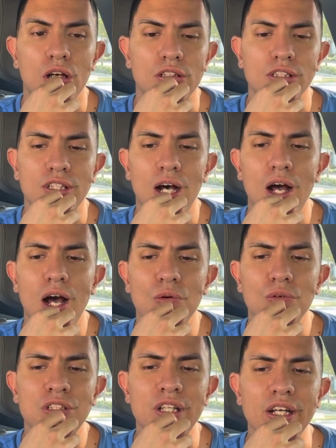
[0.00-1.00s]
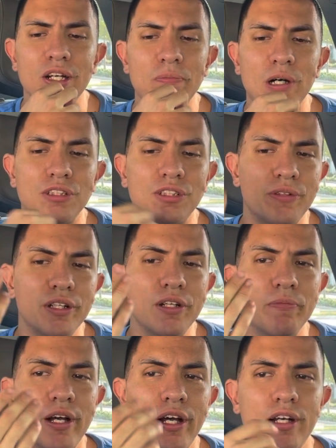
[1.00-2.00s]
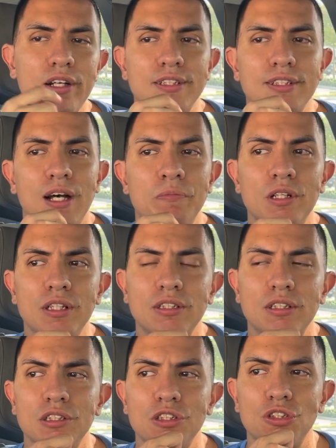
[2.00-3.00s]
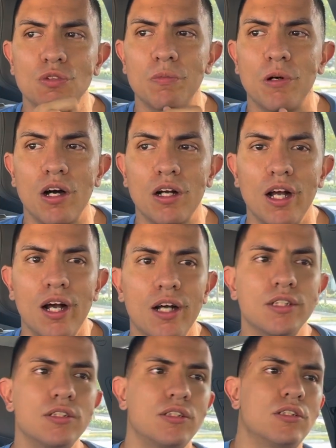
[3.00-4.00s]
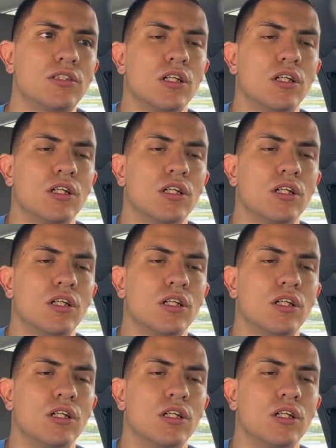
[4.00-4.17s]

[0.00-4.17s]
Because I, I, was thinking about something in my head because I've been listening to a podcast